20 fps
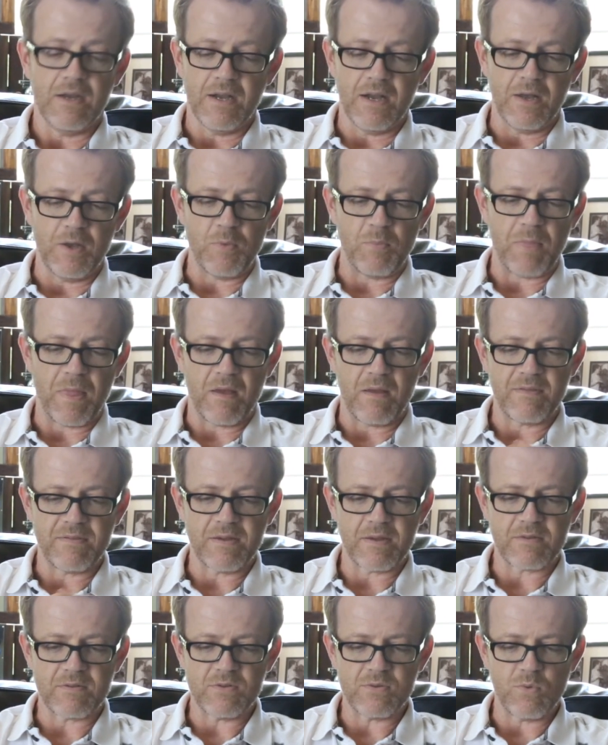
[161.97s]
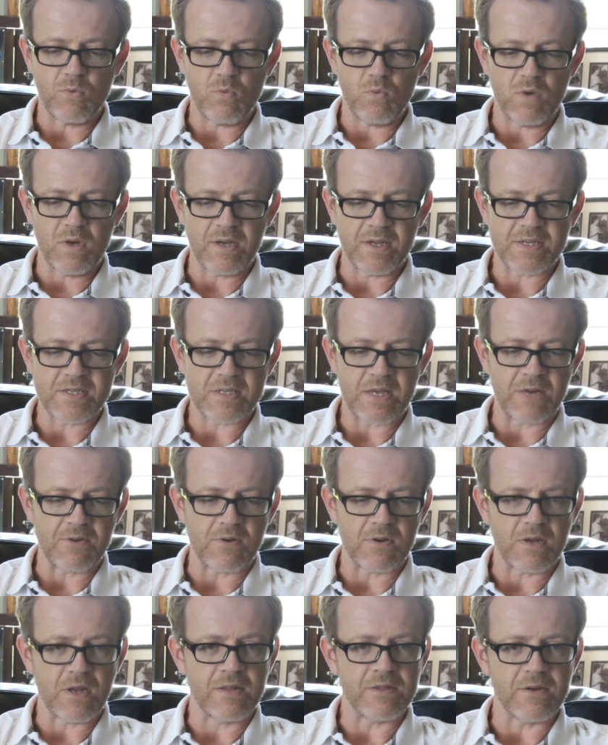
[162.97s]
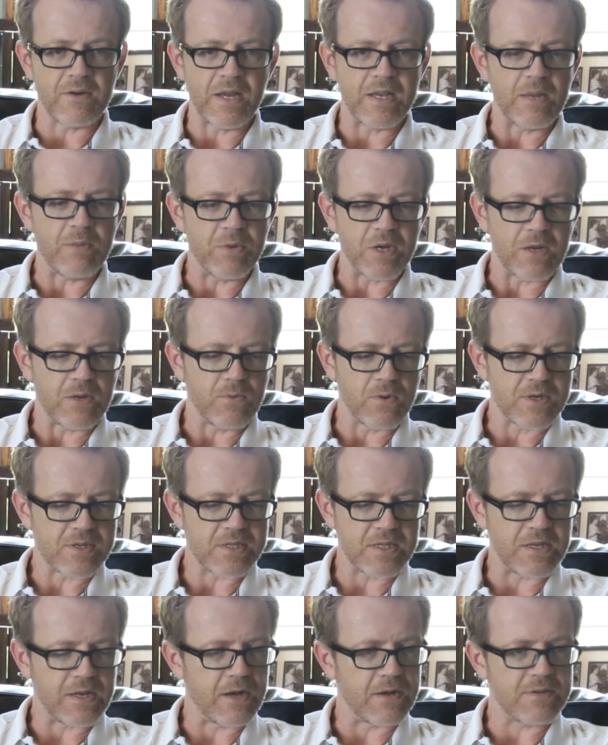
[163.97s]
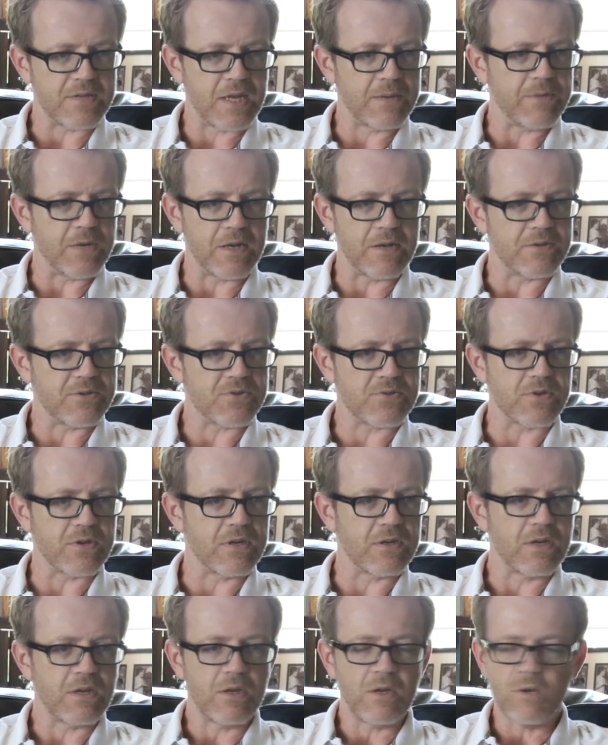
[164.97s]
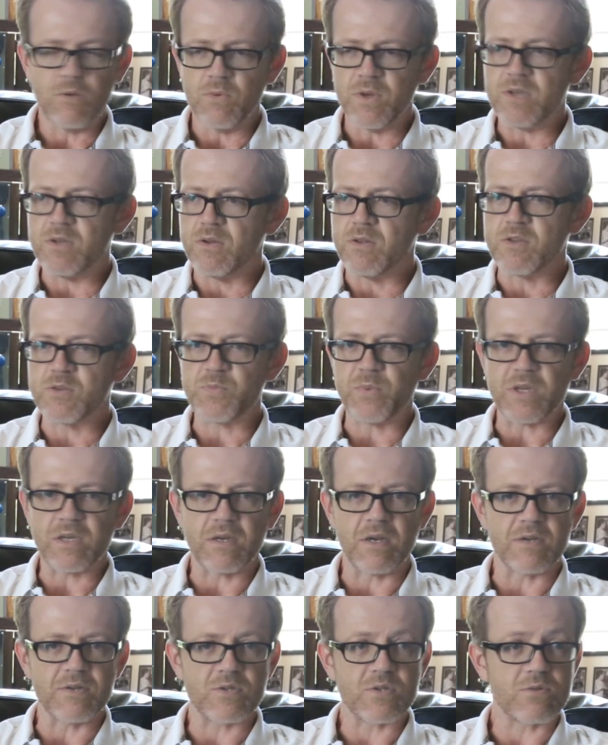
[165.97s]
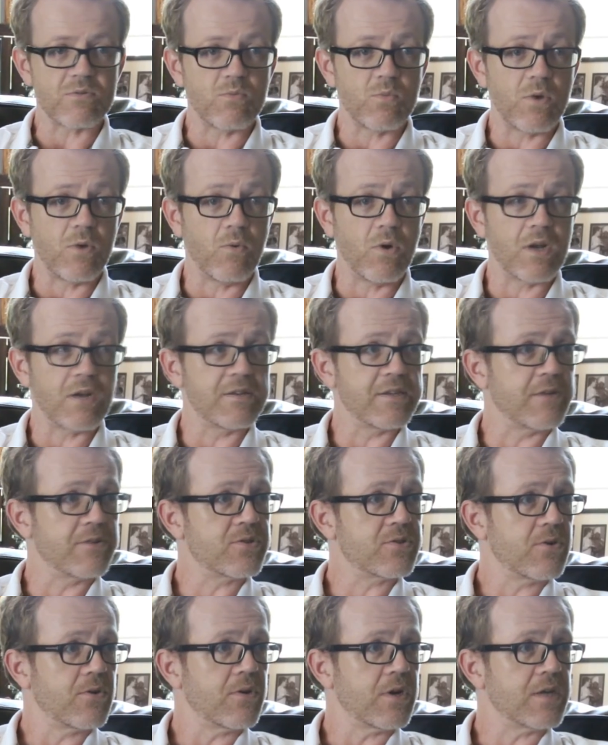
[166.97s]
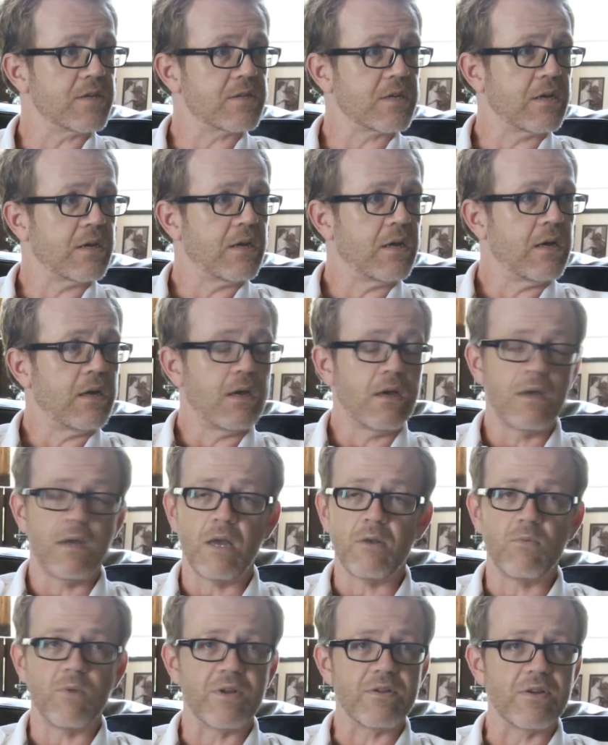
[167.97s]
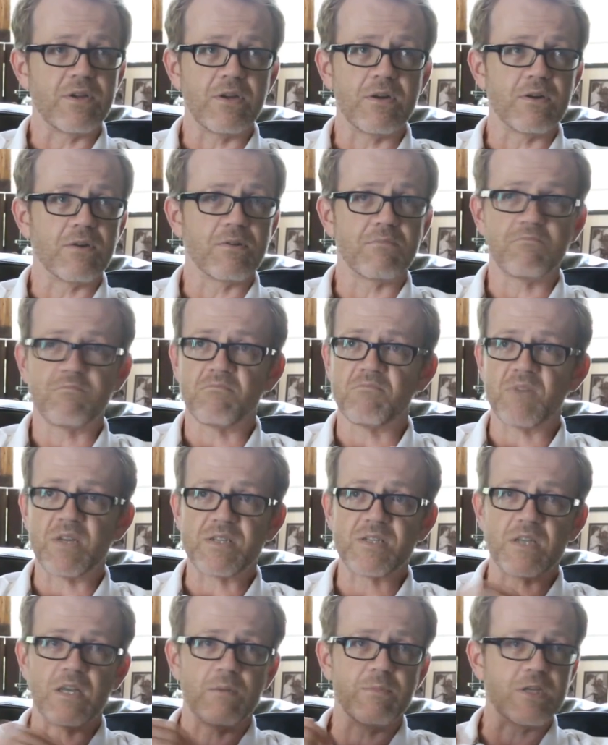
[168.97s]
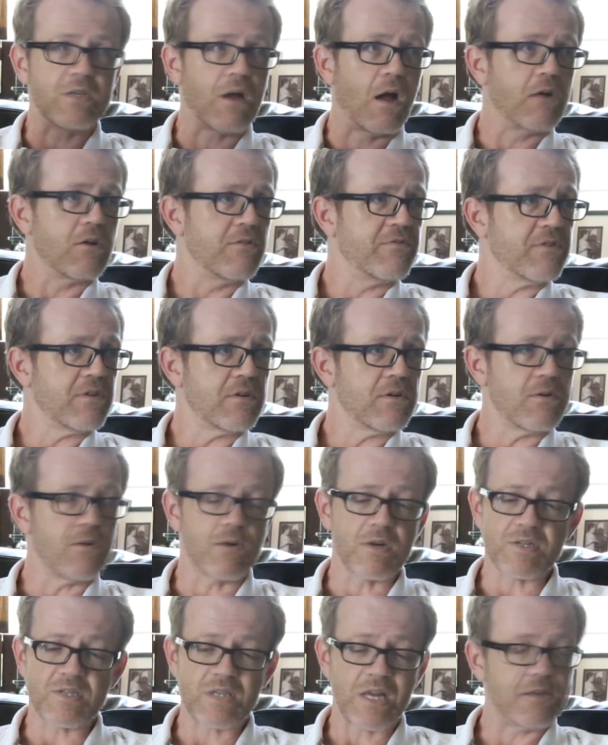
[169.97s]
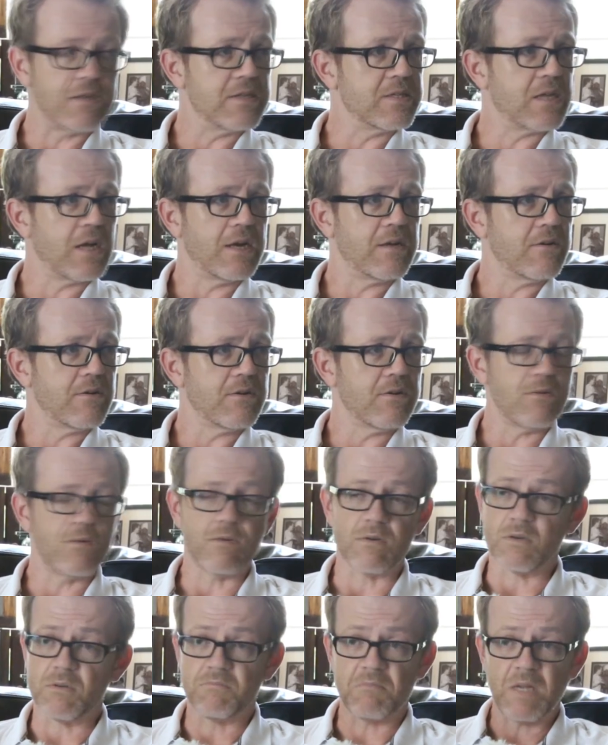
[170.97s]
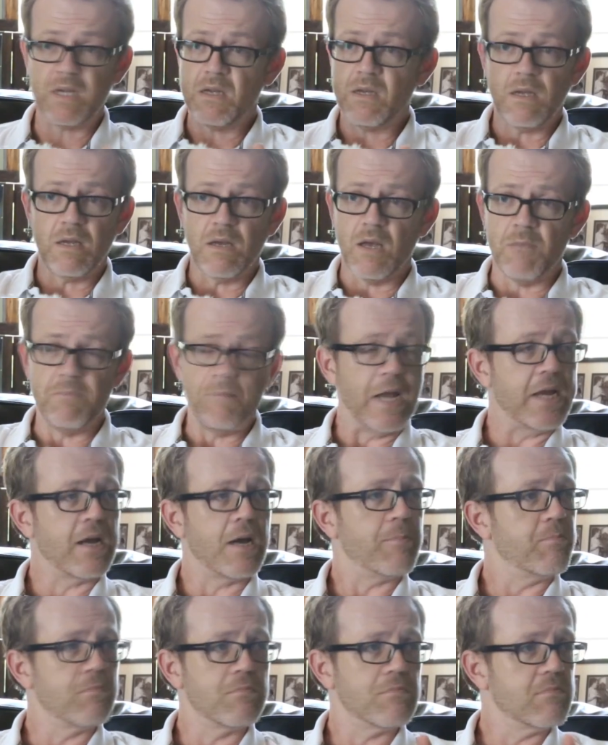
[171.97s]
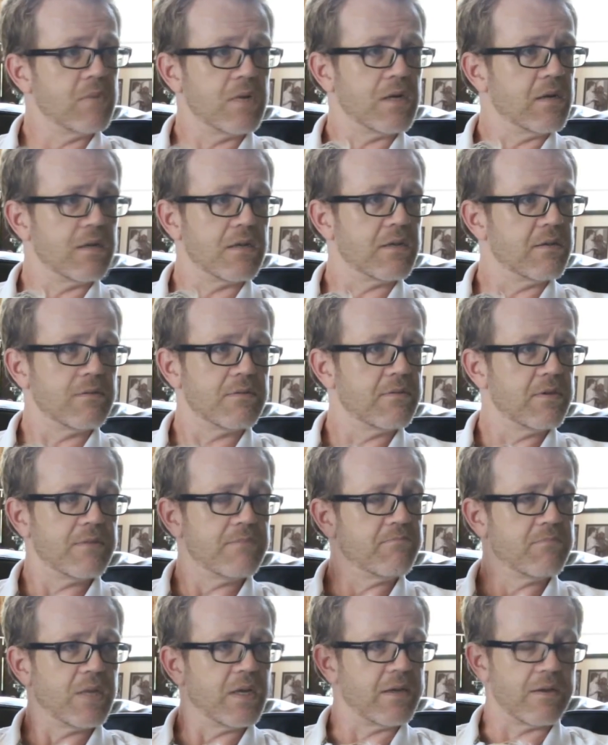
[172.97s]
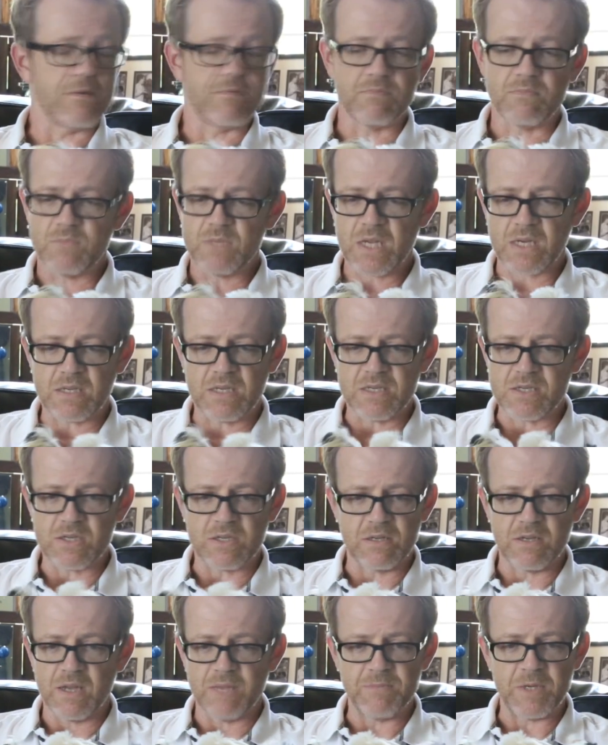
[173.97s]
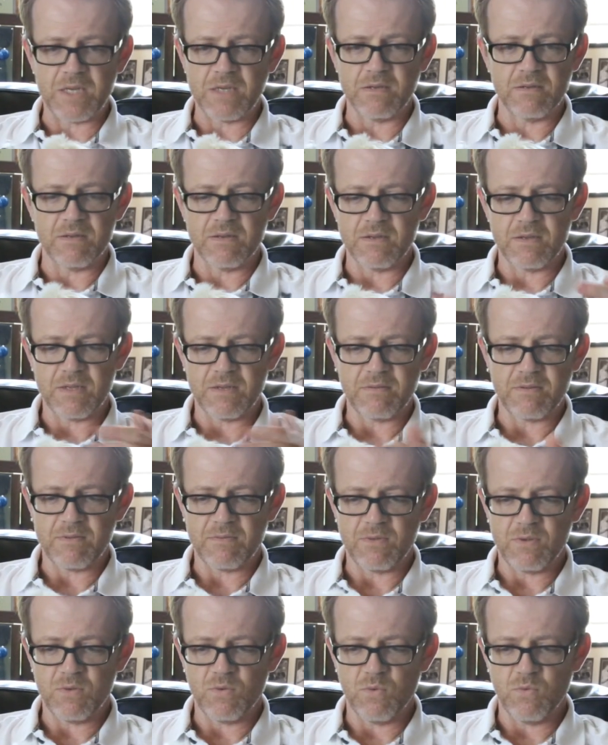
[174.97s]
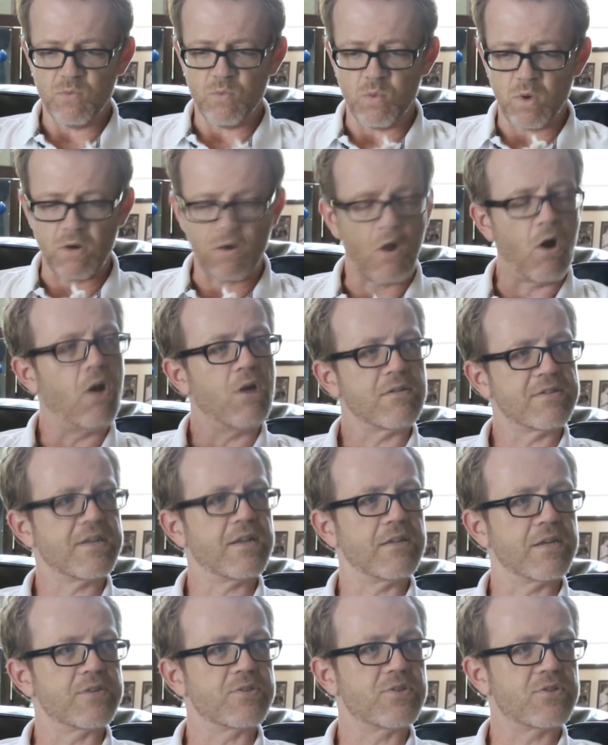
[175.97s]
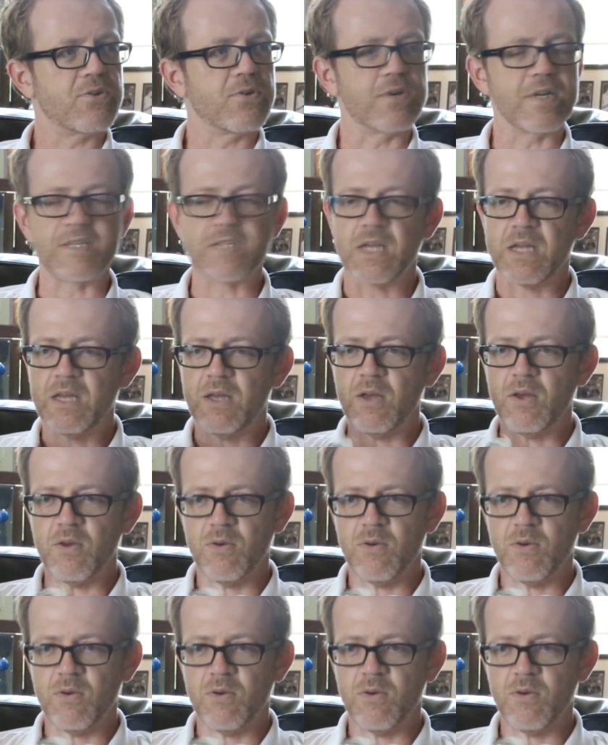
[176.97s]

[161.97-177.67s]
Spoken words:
I think to one extent or another, anybody who works in the entertainment industry, we do this because we want to tell stories. Mm-hmm. And whether you're a cinematographer or a set designer or a makeup technician, I mean, we're all telling stories.